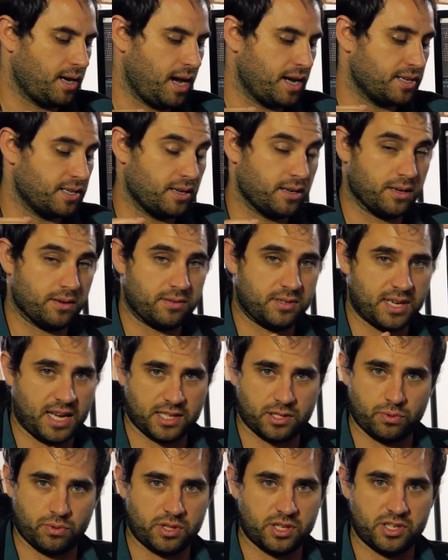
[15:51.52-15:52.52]
I did a
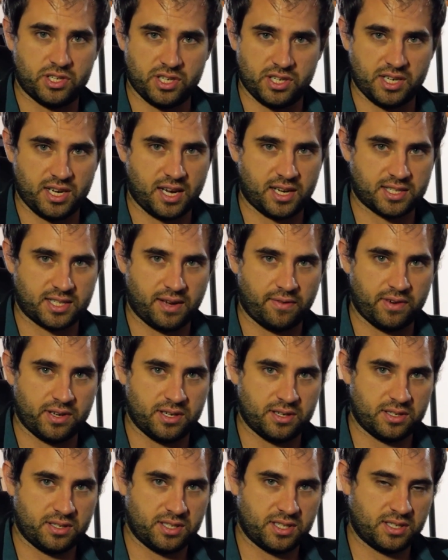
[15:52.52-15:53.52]
test with the GTX
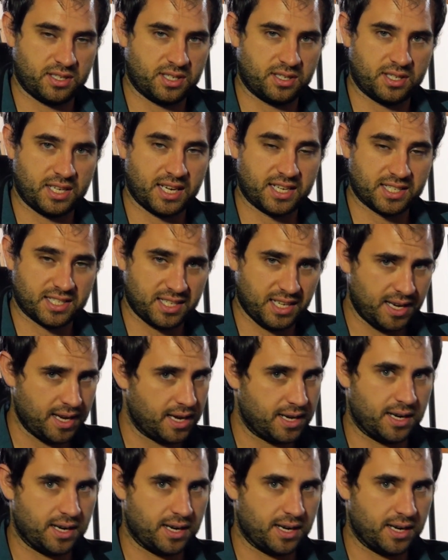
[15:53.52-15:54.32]
760,